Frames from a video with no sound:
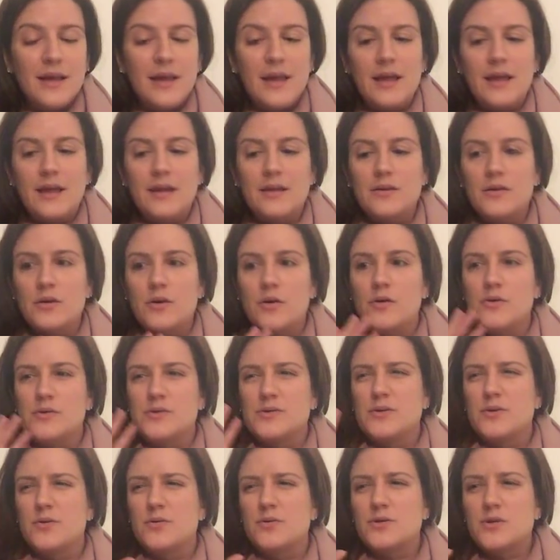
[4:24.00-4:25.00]
and
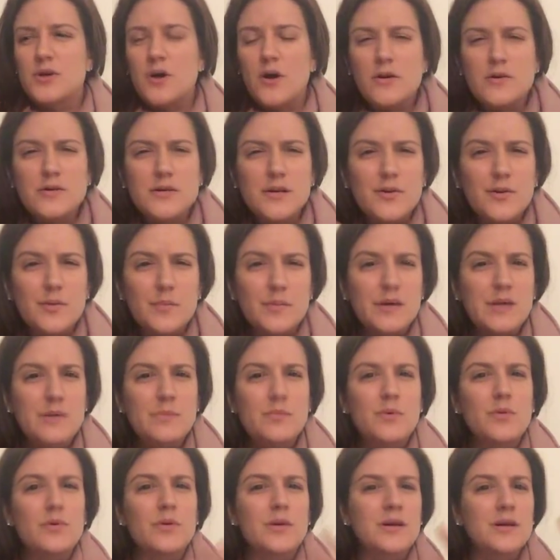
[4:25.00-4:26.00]
also talk to other
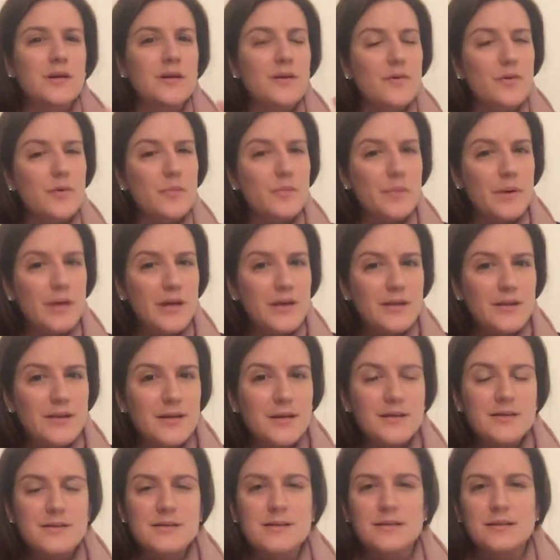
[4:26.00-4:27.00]
people, get other
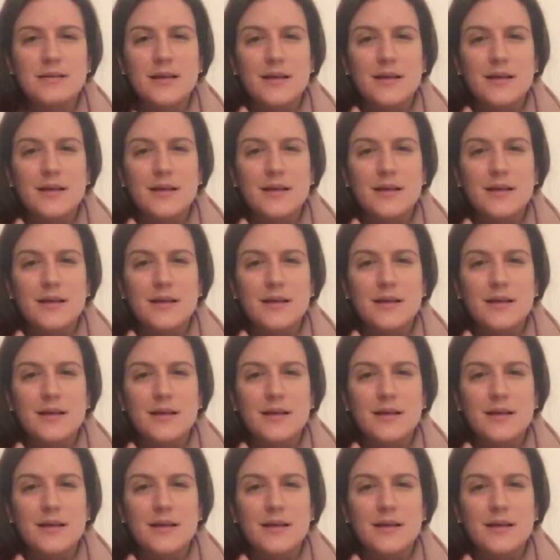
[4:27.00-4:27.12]
opinions,